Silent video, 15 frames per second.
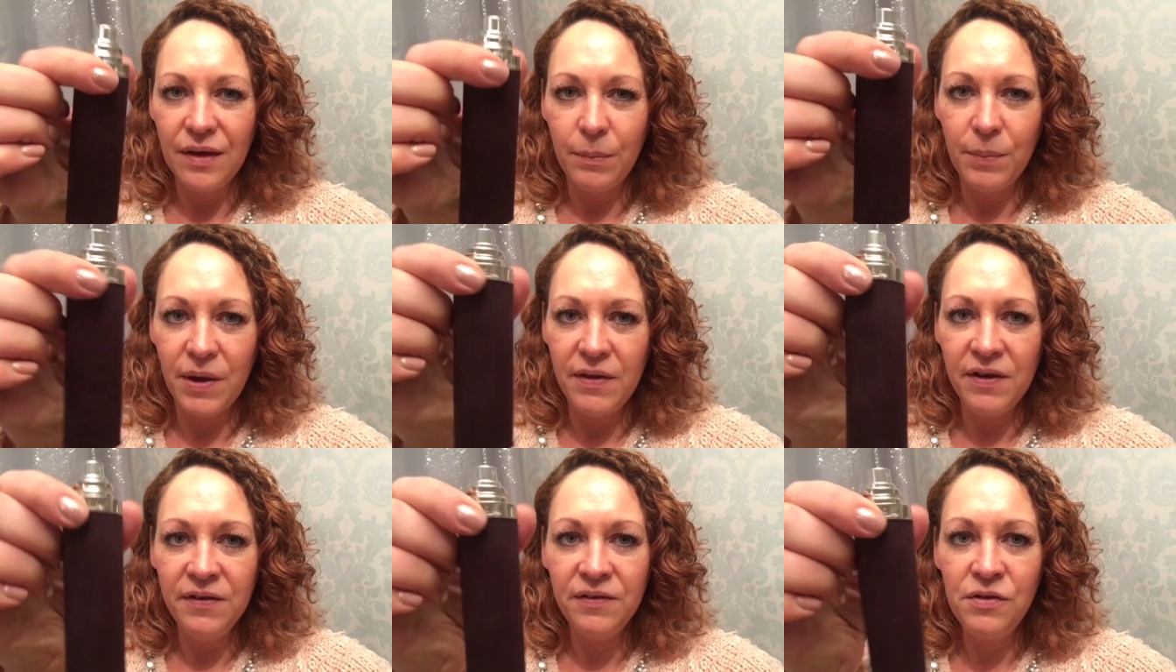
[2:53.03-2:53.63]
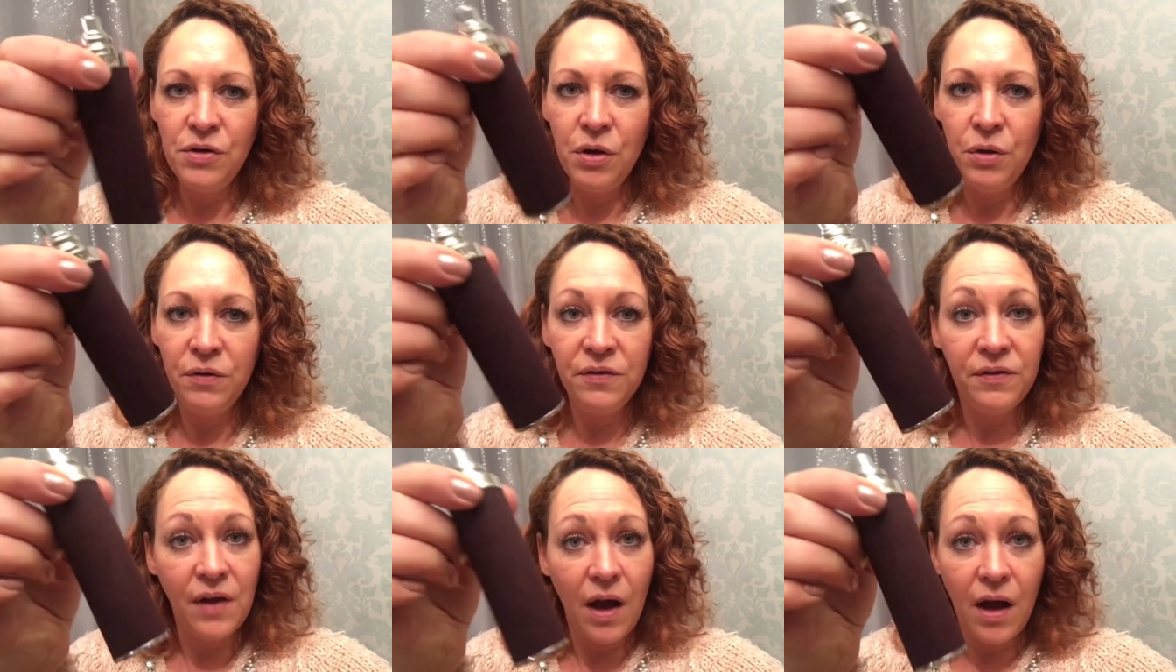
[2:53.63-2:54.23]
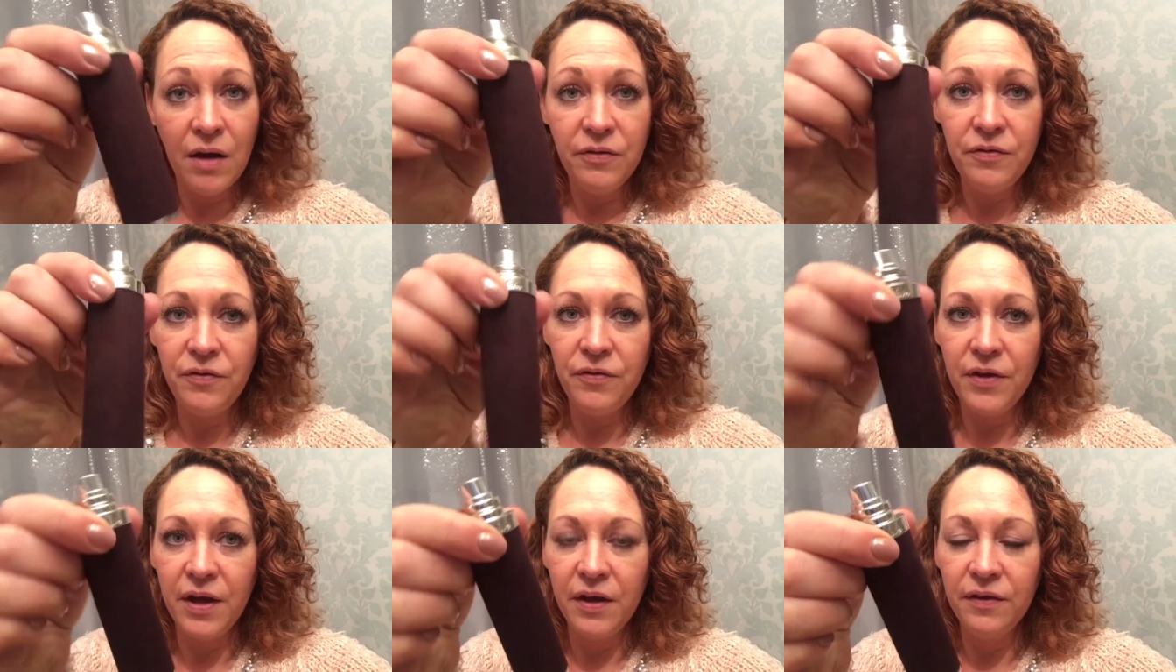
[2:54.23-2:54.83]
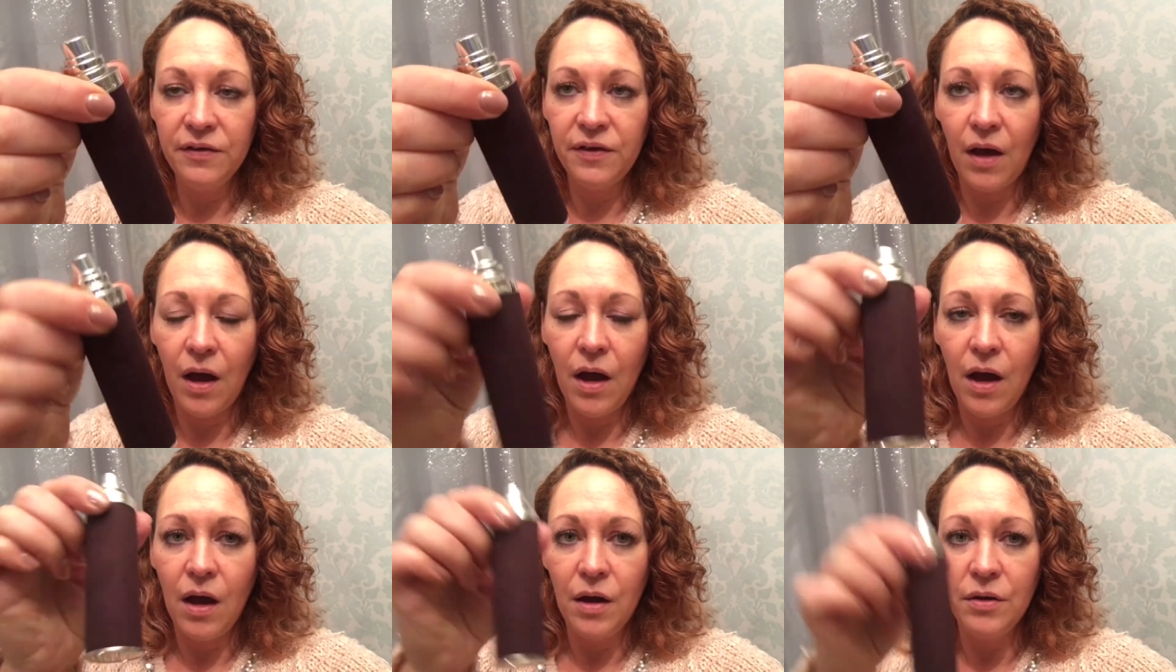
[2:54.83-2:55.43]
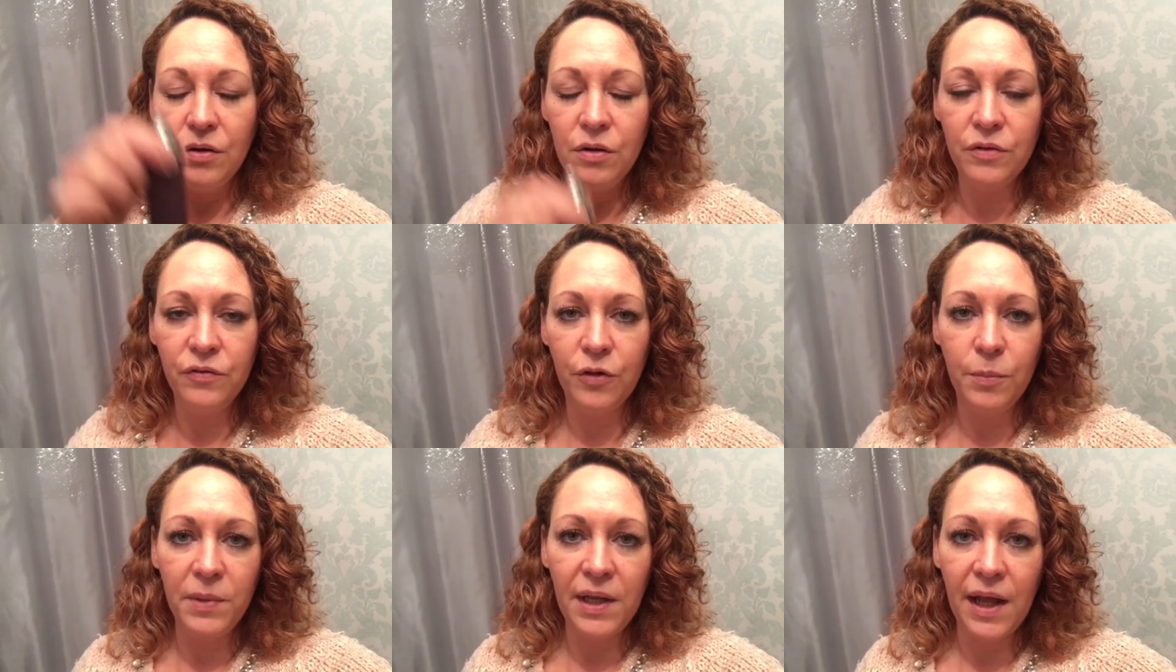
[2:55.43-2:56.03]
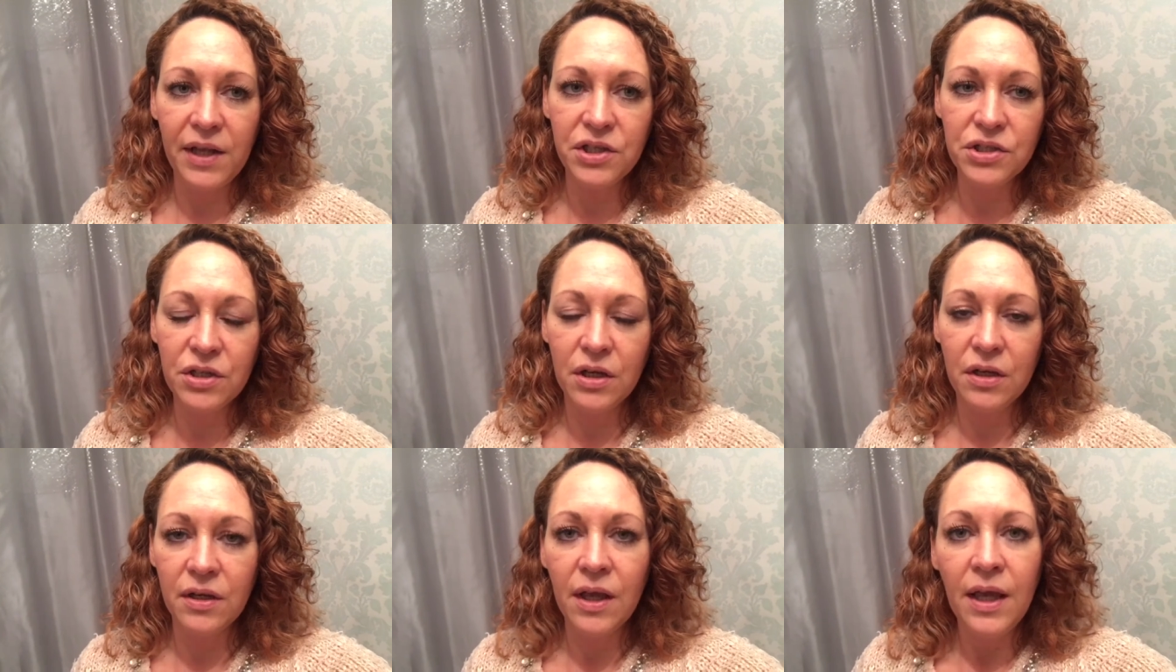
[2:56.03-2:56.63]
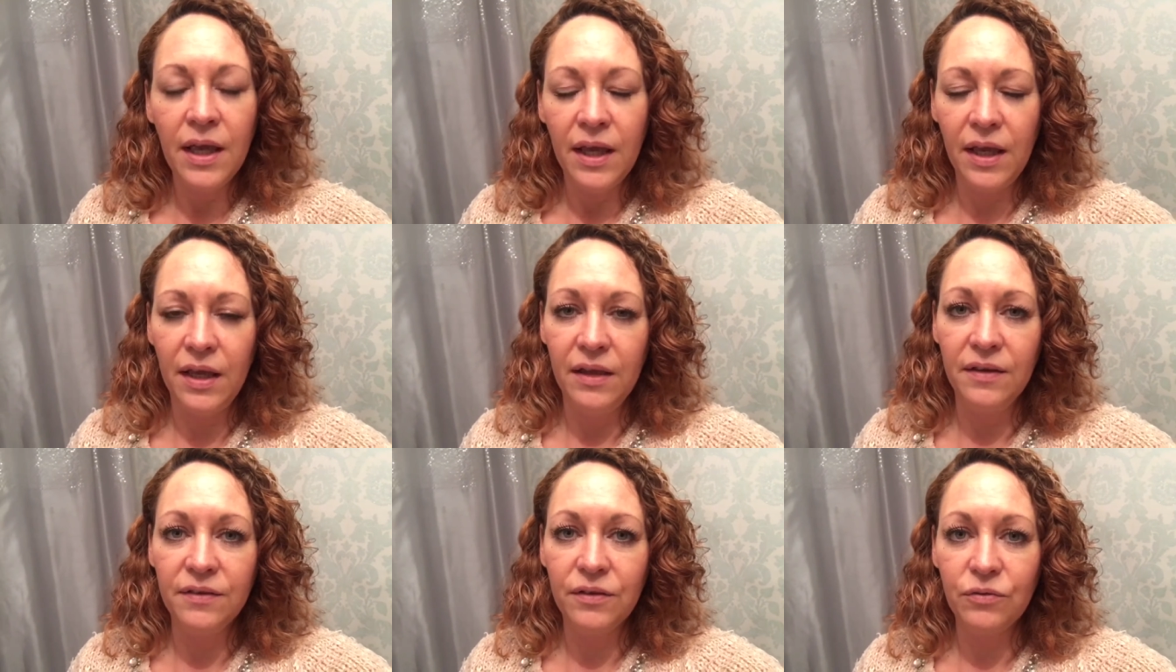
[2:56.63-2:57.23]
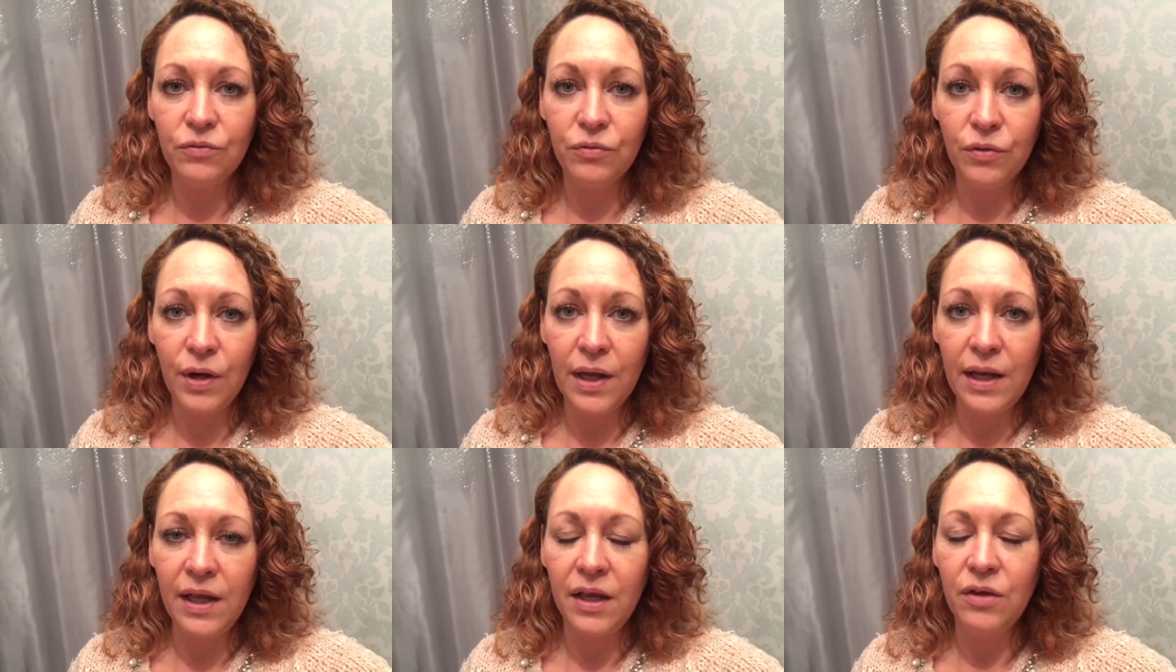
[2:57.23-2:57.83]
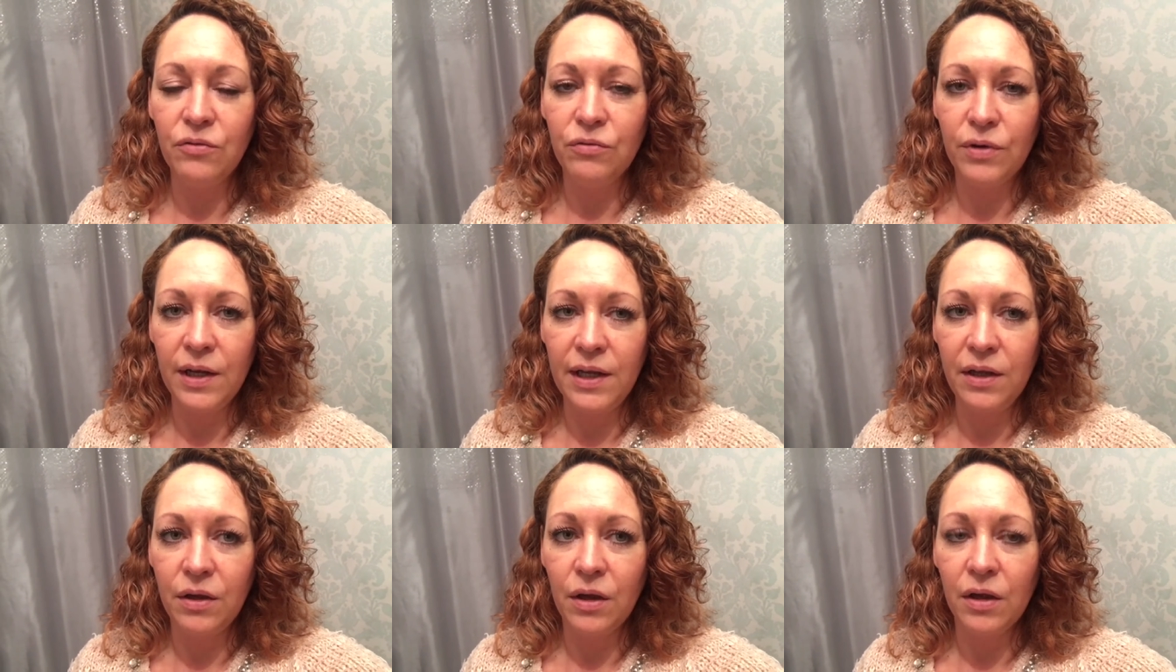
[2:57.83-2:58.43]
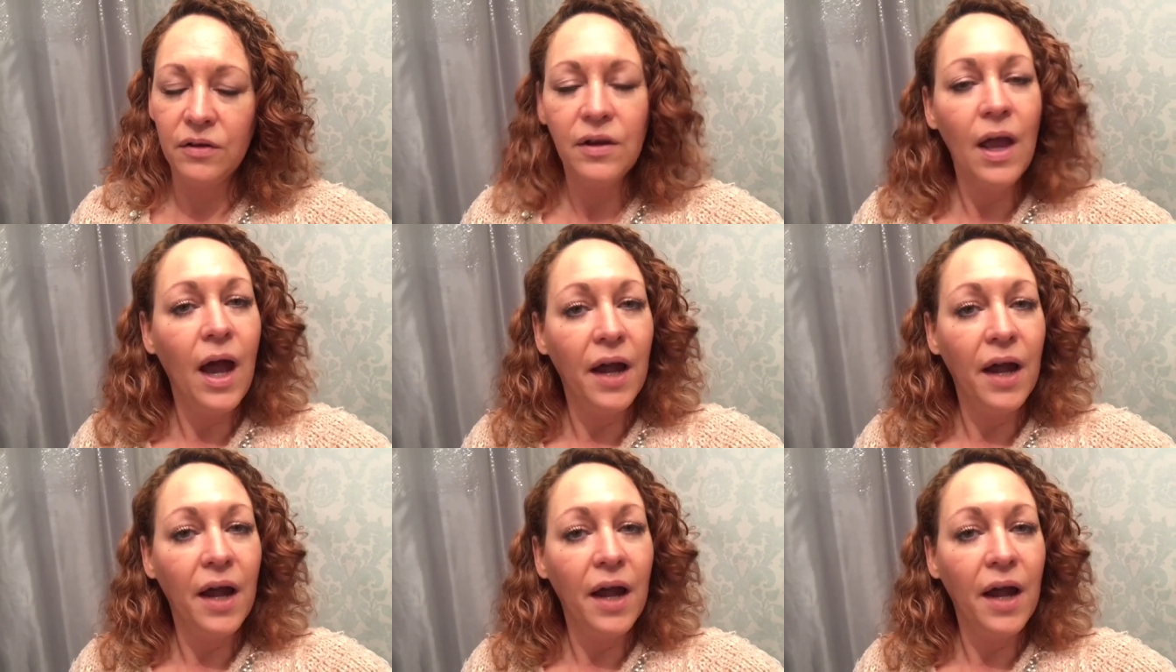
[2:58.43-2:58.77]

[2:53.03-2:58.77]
but this new stuff this uh, new formulation is really, really good.